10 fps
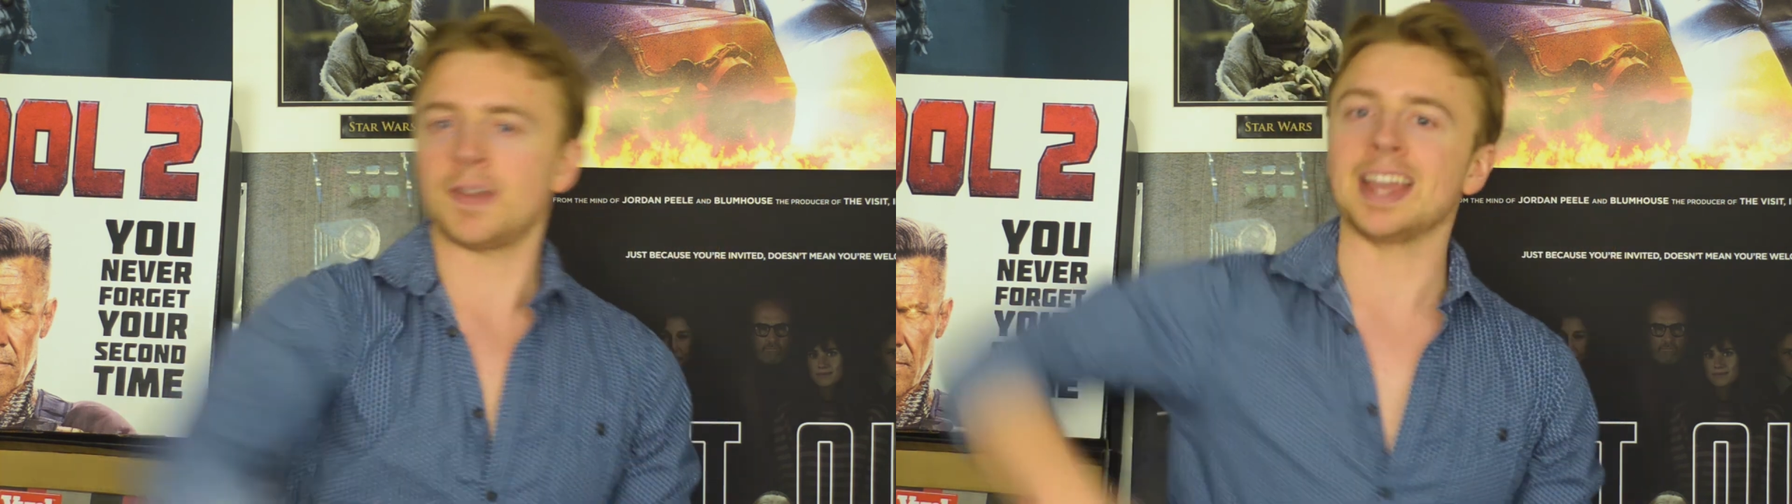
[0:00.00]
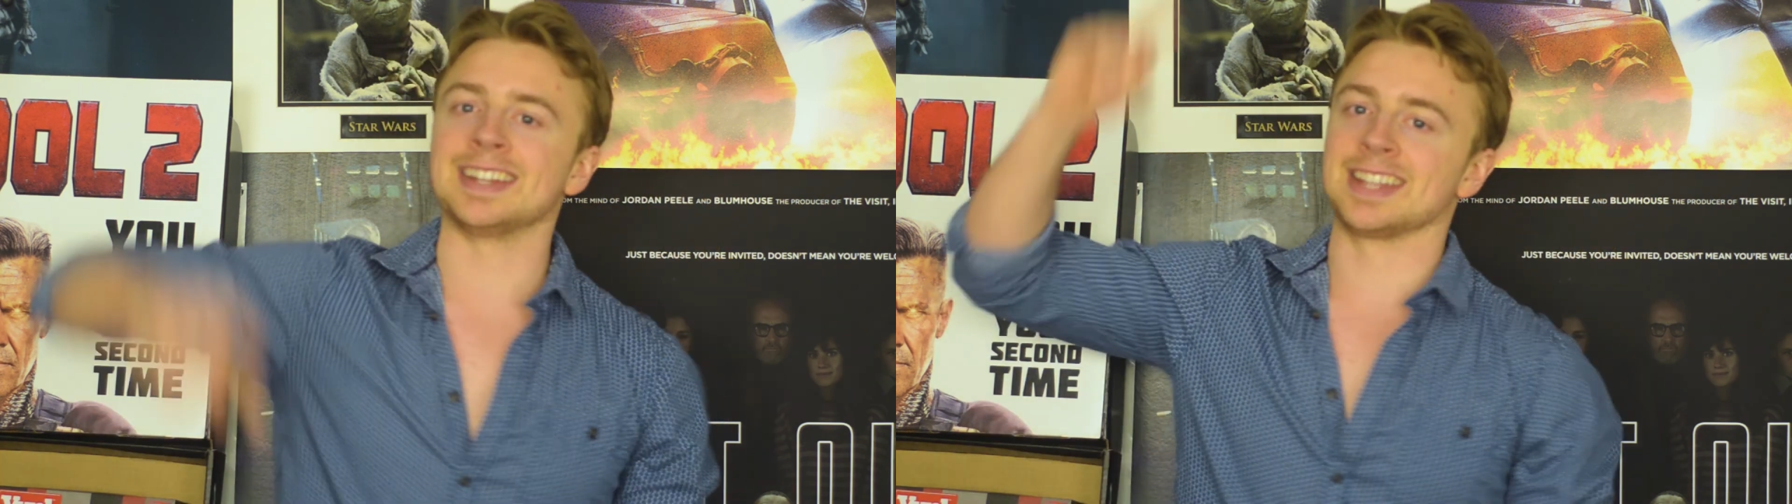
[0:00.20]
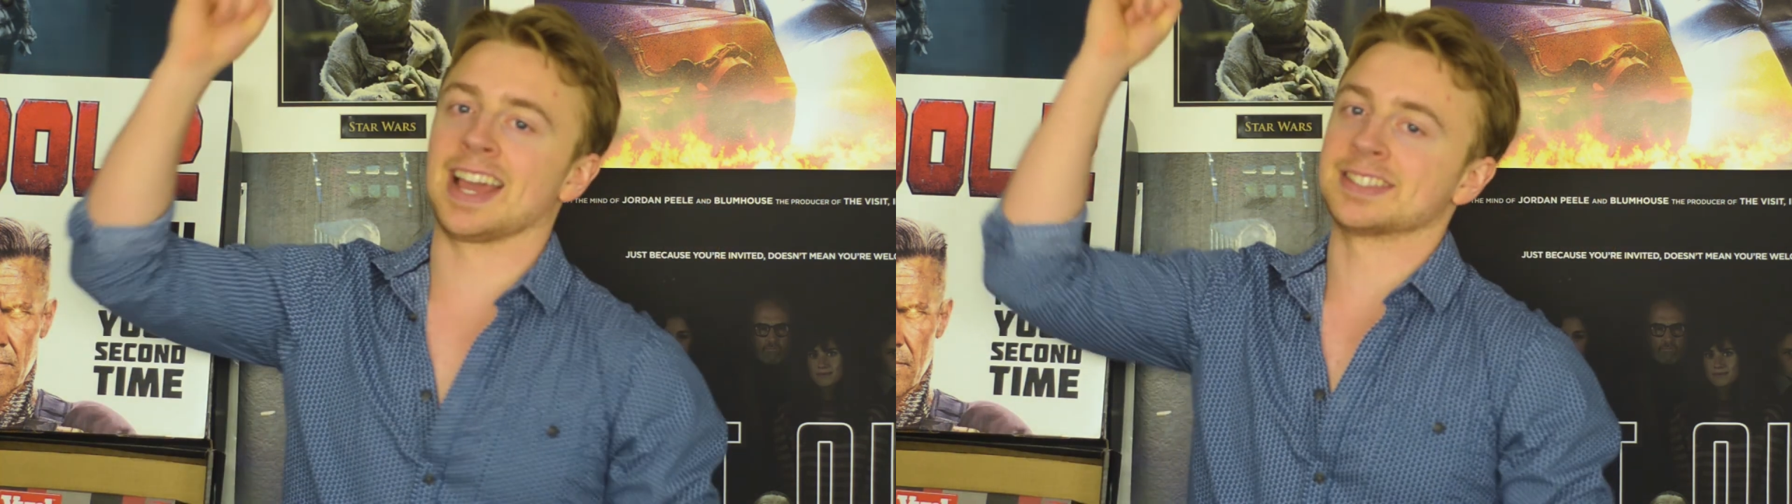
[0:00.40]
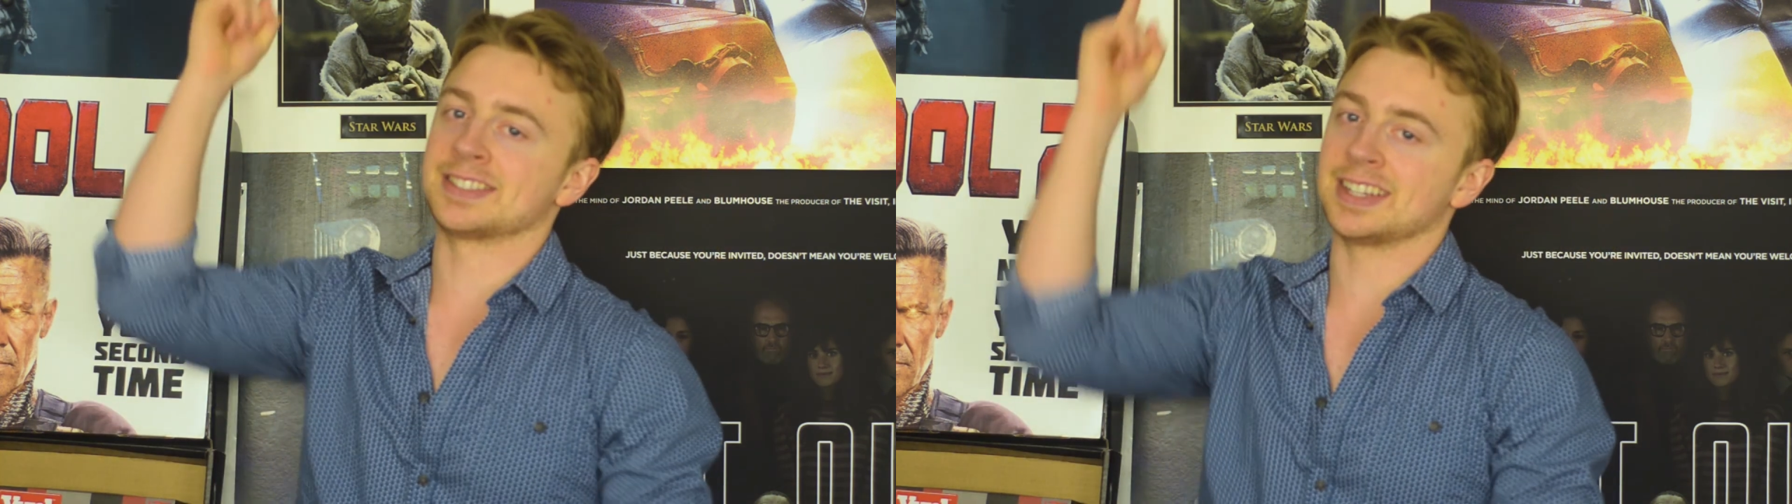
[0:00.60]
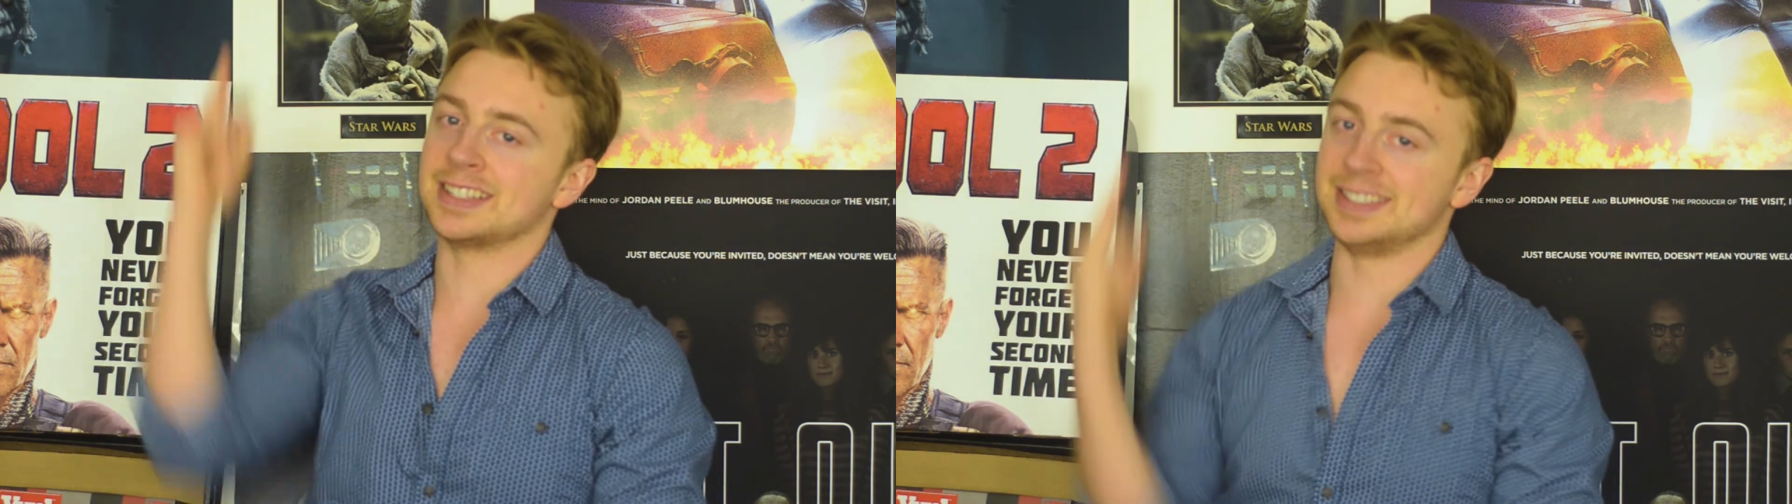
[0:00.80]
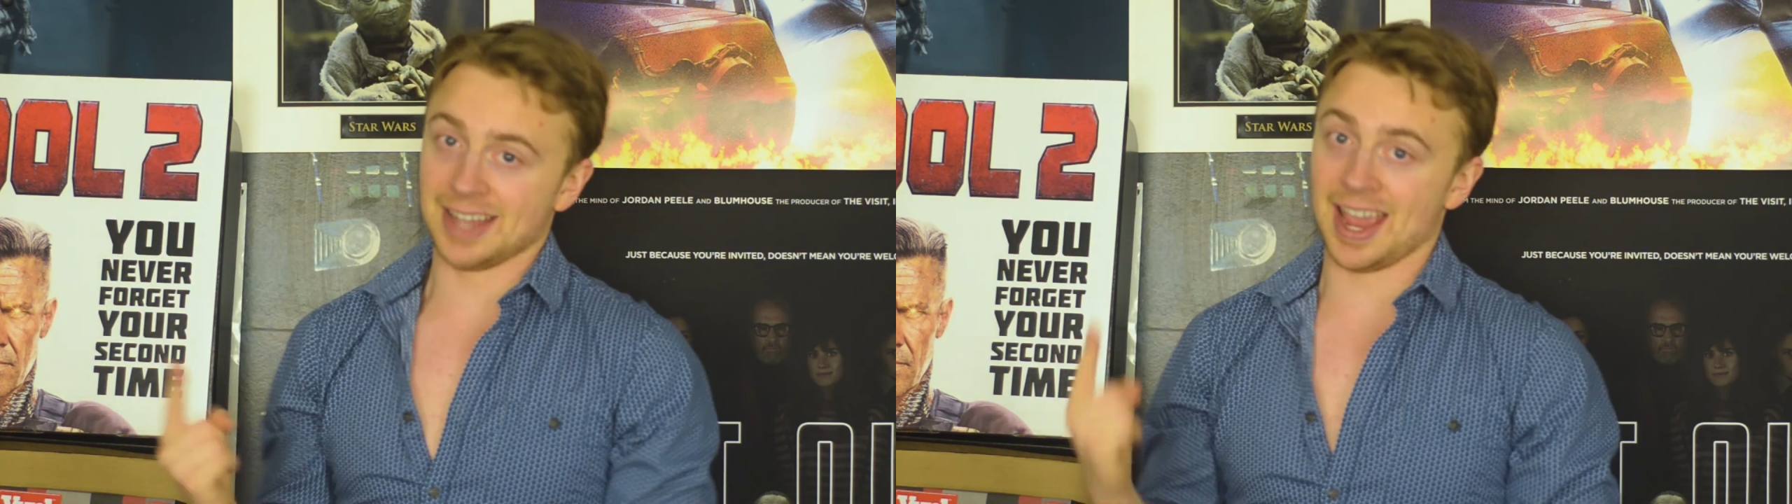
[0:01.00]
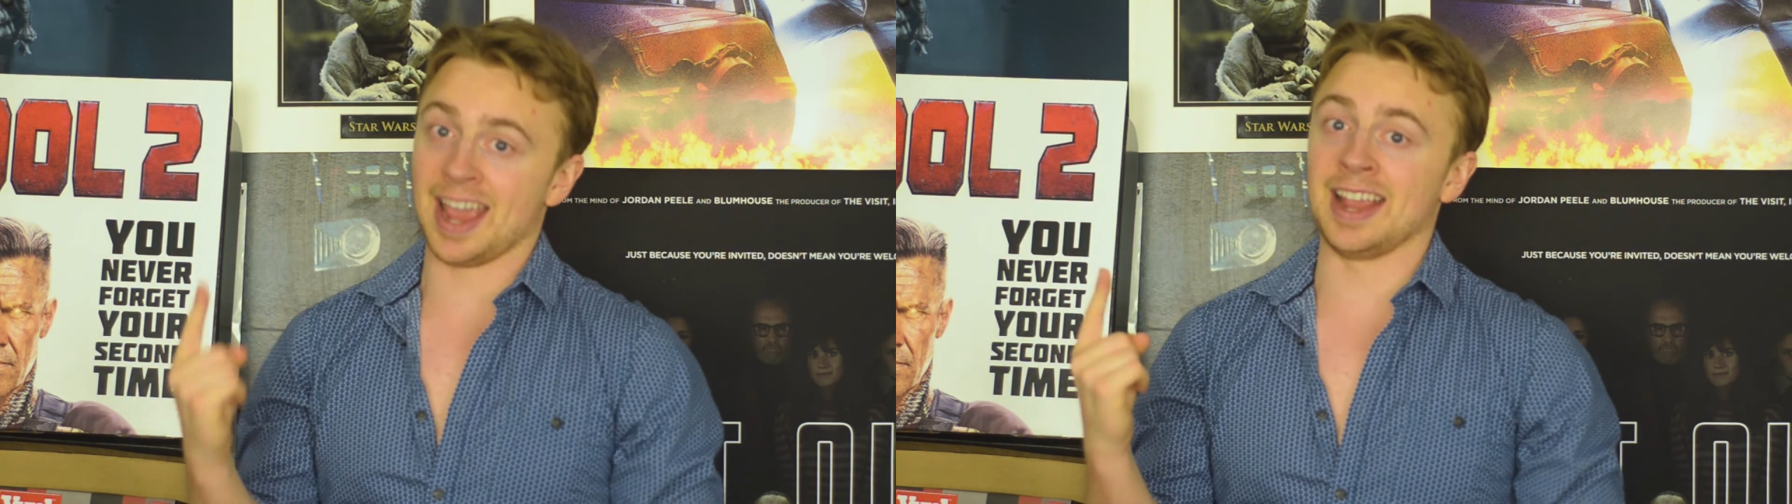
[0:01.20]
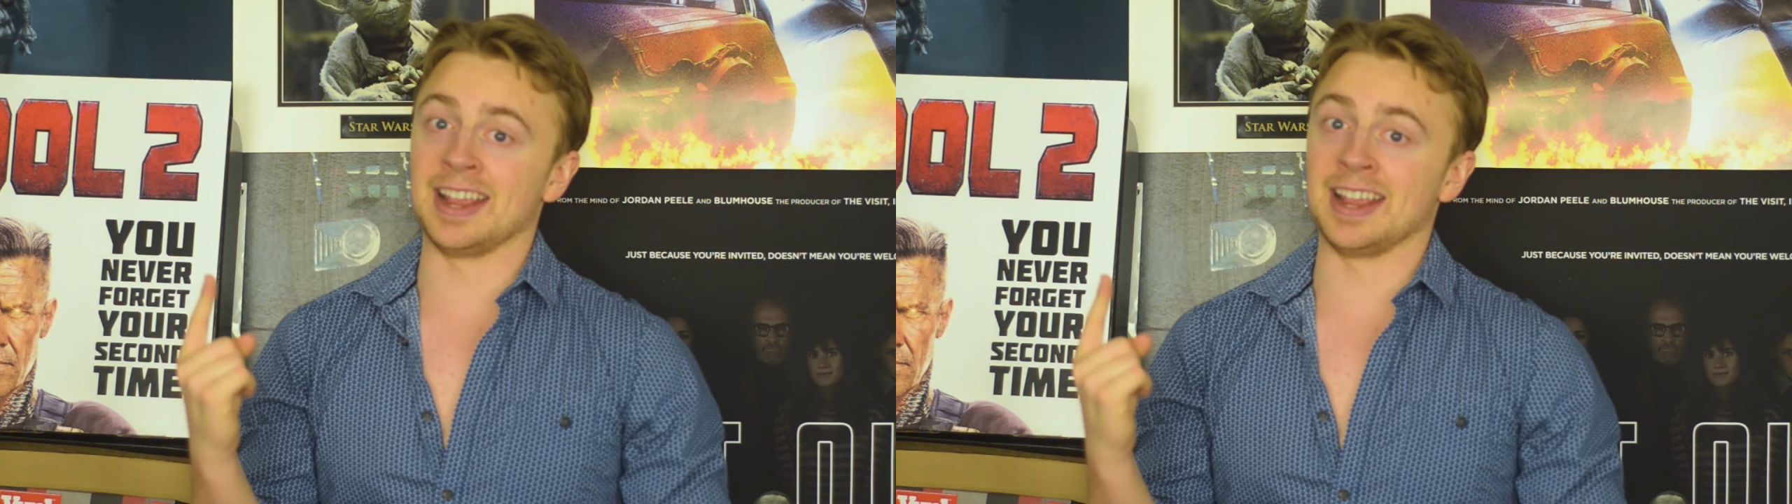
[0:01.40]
fantastic day.